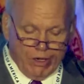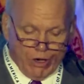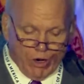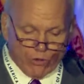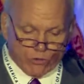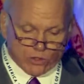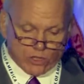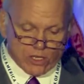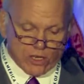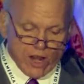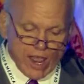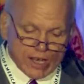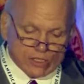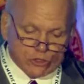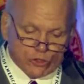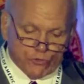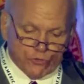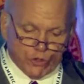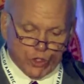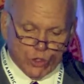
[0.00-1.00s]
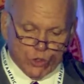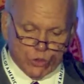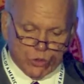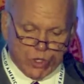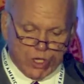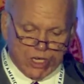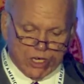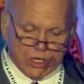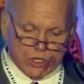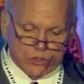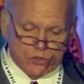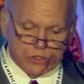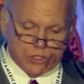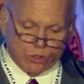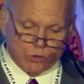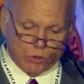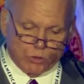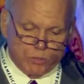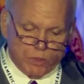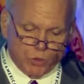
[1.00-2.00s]
Over the next few years, there
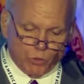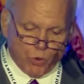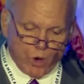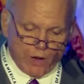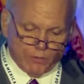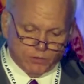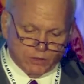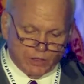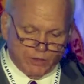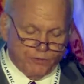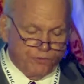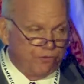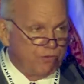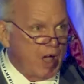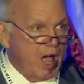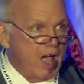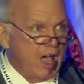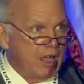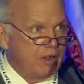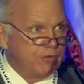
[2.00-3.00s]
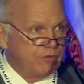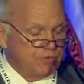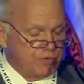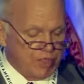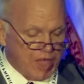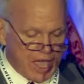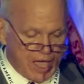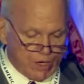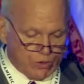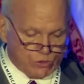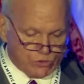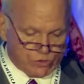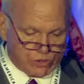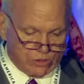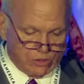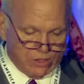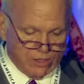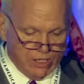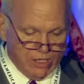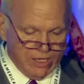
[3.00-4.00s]
will be roughly
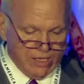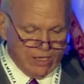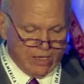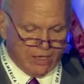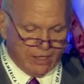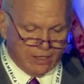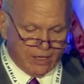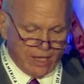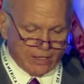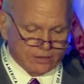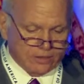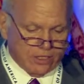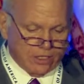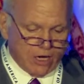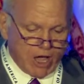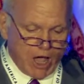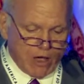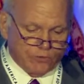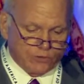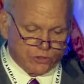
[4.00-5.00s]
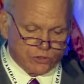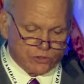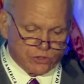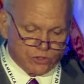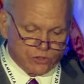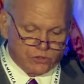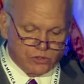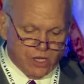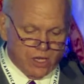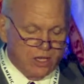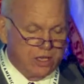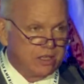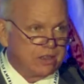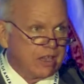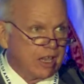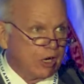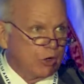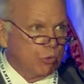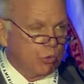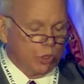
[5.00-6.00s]
5,000 elected offices
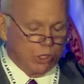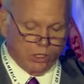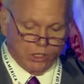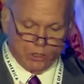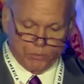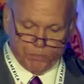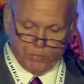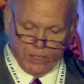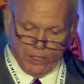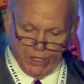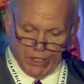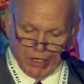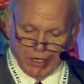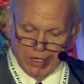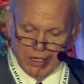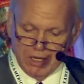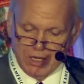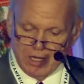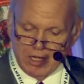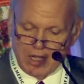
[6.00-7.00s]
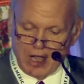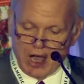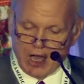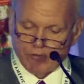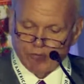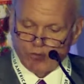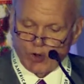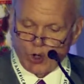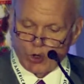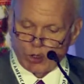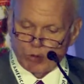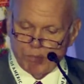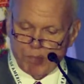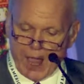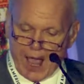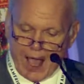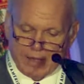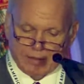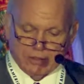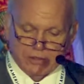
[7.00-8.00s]
that will appear on voter
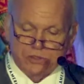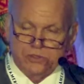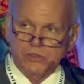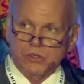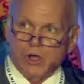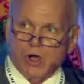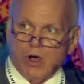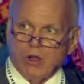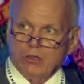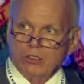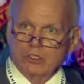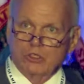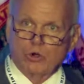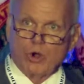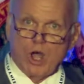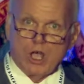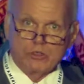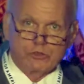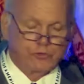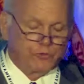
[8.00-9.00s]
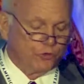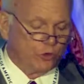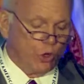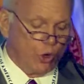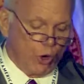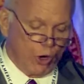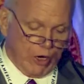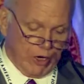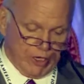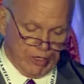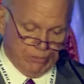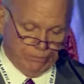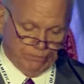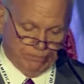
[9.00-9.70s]
ballots all across Florida.